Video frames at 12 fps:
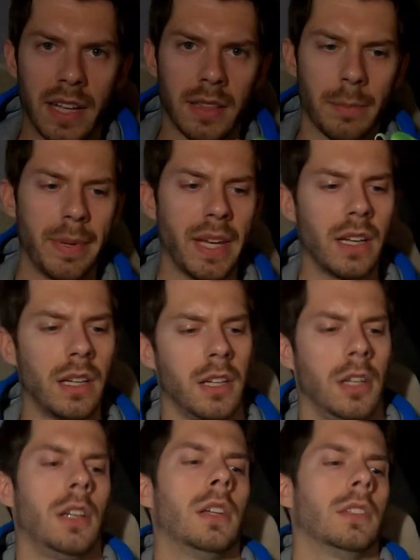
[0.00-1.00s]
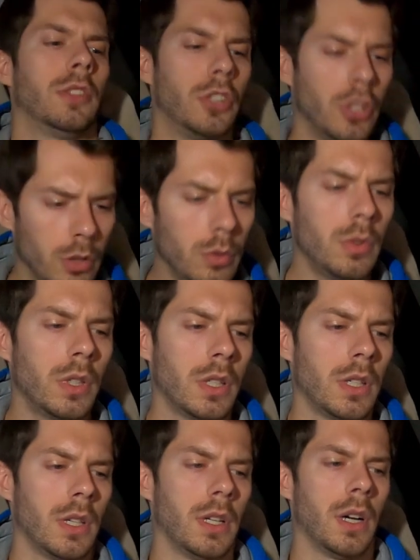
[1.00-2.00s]
it at the big
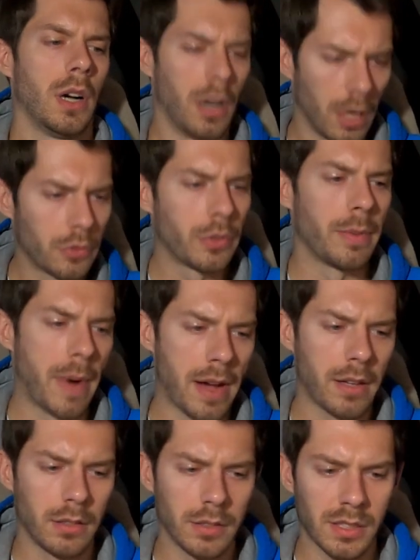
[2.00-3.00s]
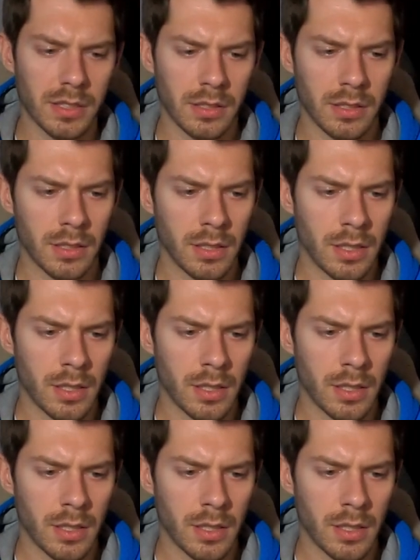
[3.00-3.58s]
200 miles.